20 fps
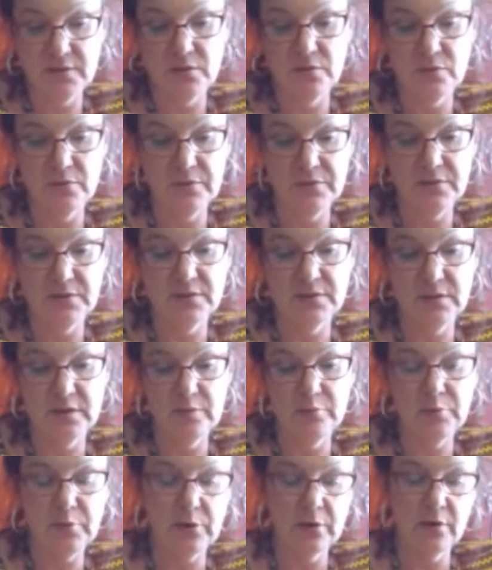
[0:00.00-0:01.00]
With this
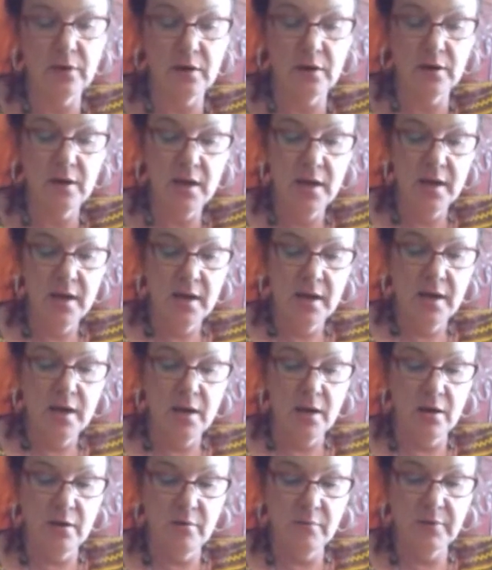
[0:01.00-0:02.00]
Emperor
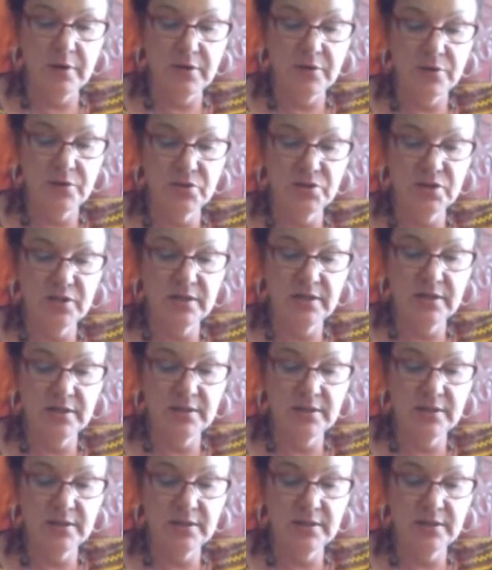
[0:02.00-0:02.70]
energy,